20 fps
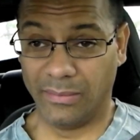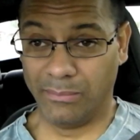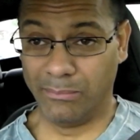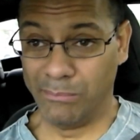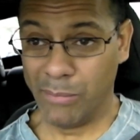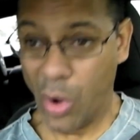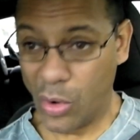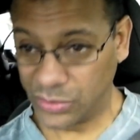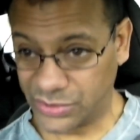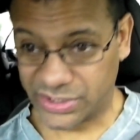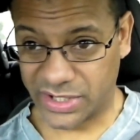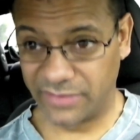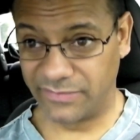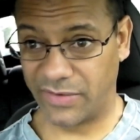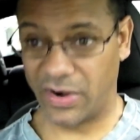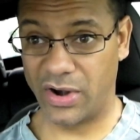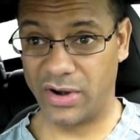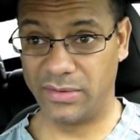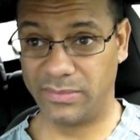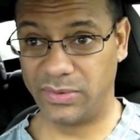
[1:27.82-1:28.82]
Most
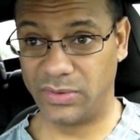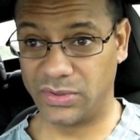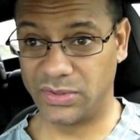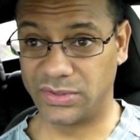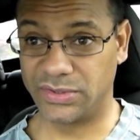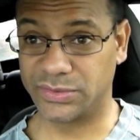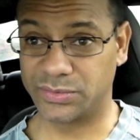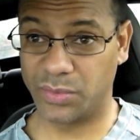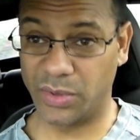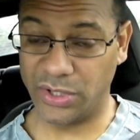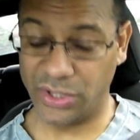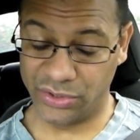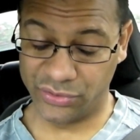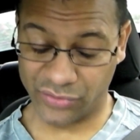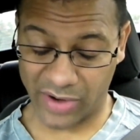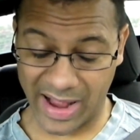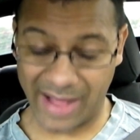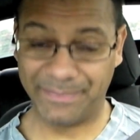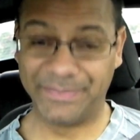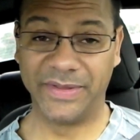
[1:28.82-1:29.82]
convertibles, when you
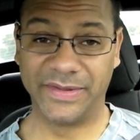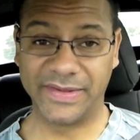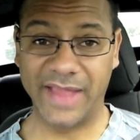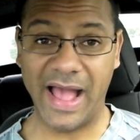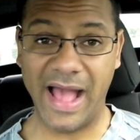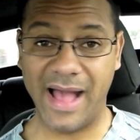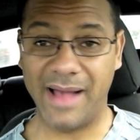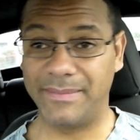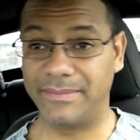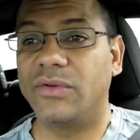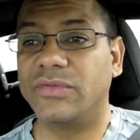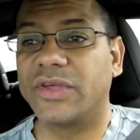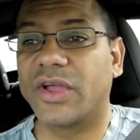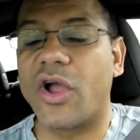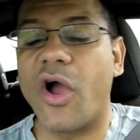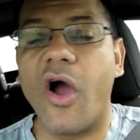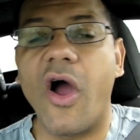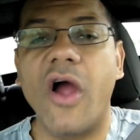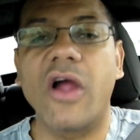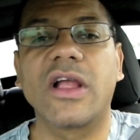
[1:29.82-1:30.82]
drop the top, the
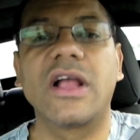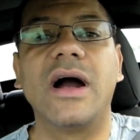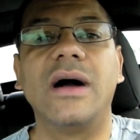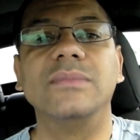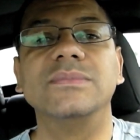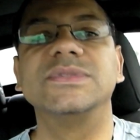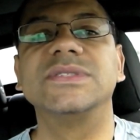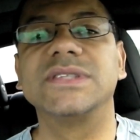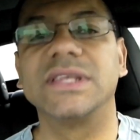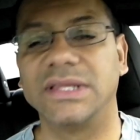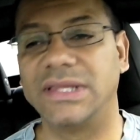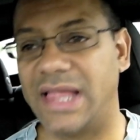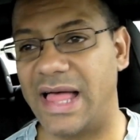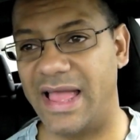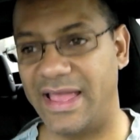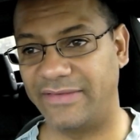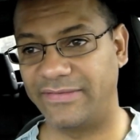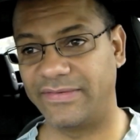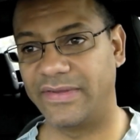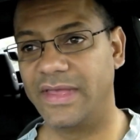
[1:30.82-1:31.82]
car comes to
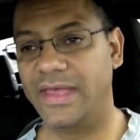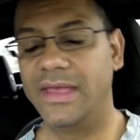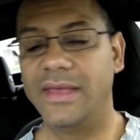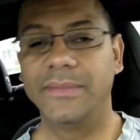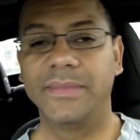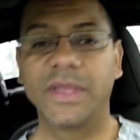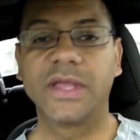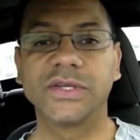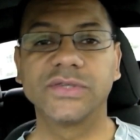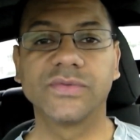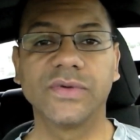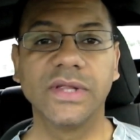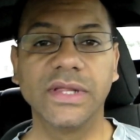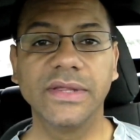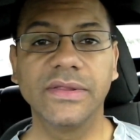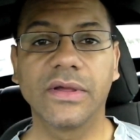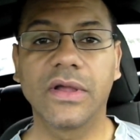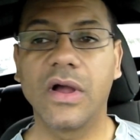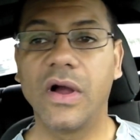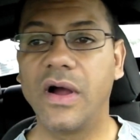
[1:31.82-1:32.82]
life because
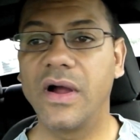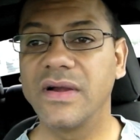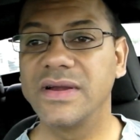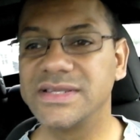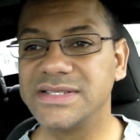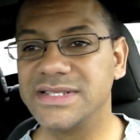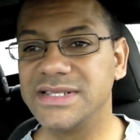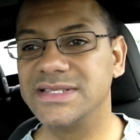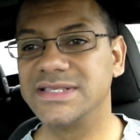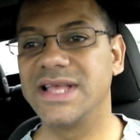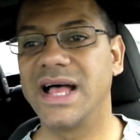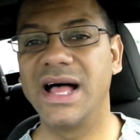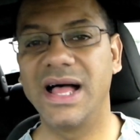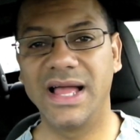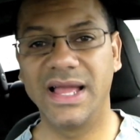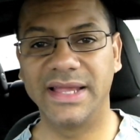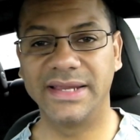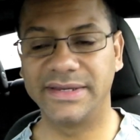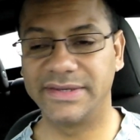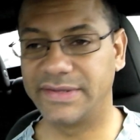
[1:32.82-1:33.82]
really the car is
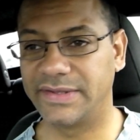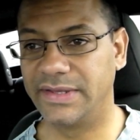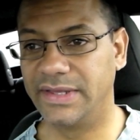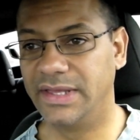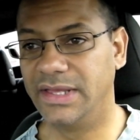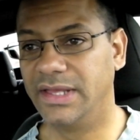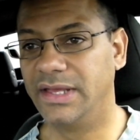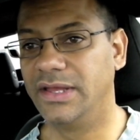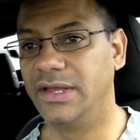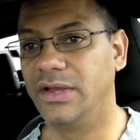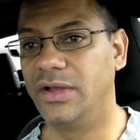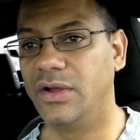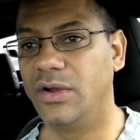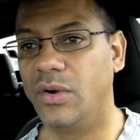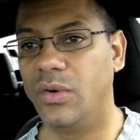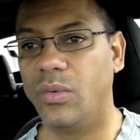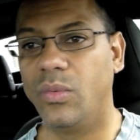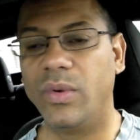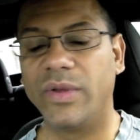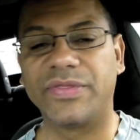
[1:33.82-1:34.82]
designed
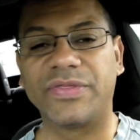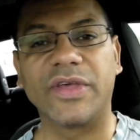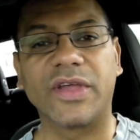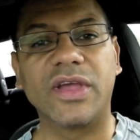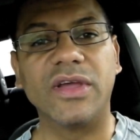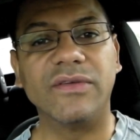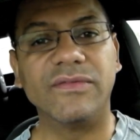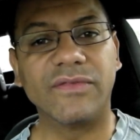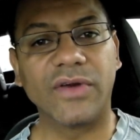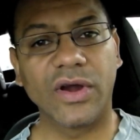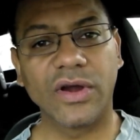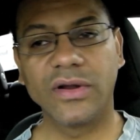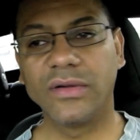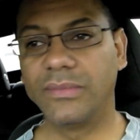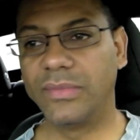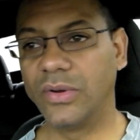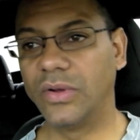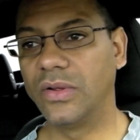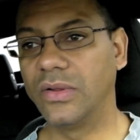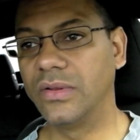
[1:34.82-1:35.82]
with the
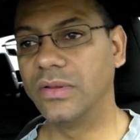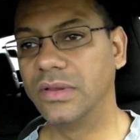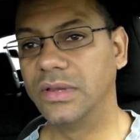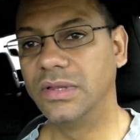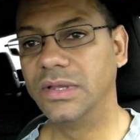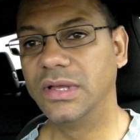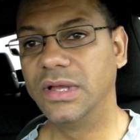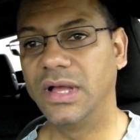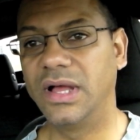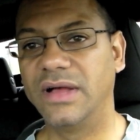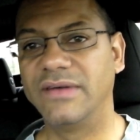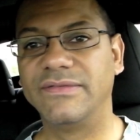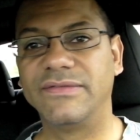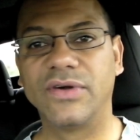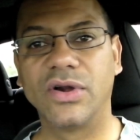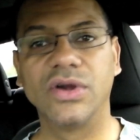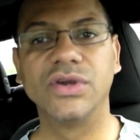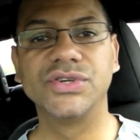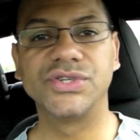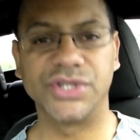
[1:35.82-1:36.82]
convertible
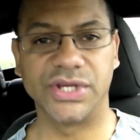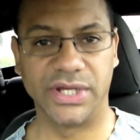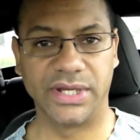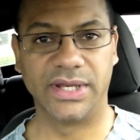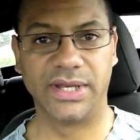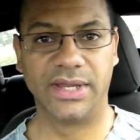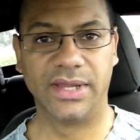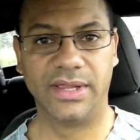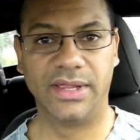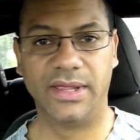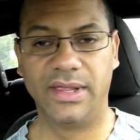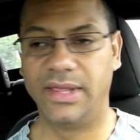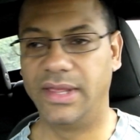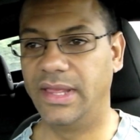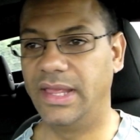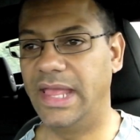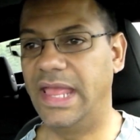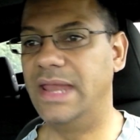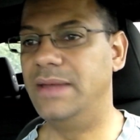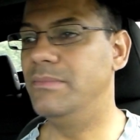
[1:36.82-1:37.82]

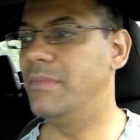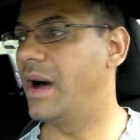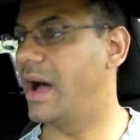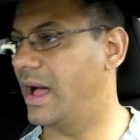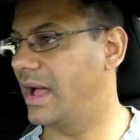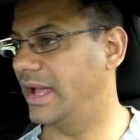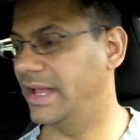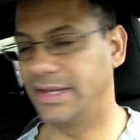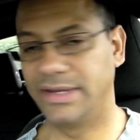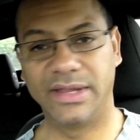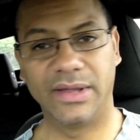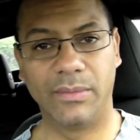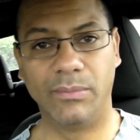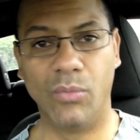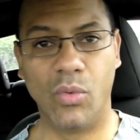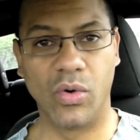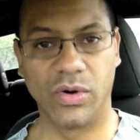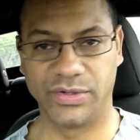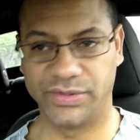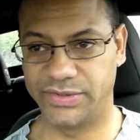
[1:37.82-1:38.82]
version in mind
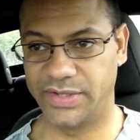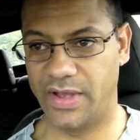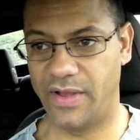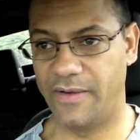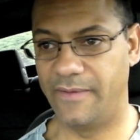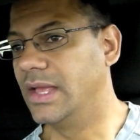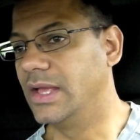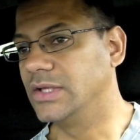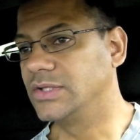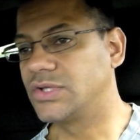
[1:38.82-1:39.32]
more so.